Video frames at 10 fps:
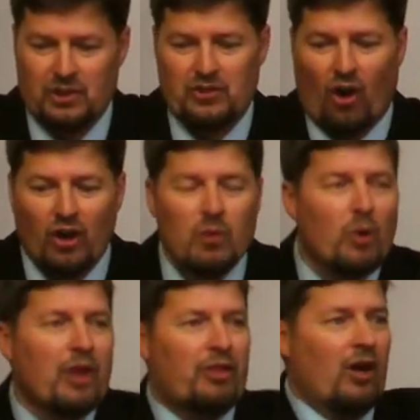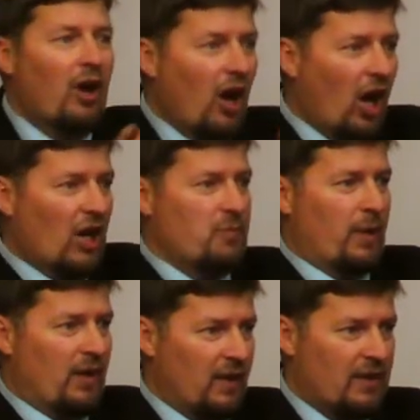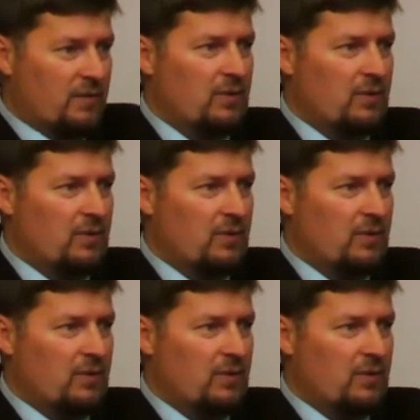She's already with a husband that's,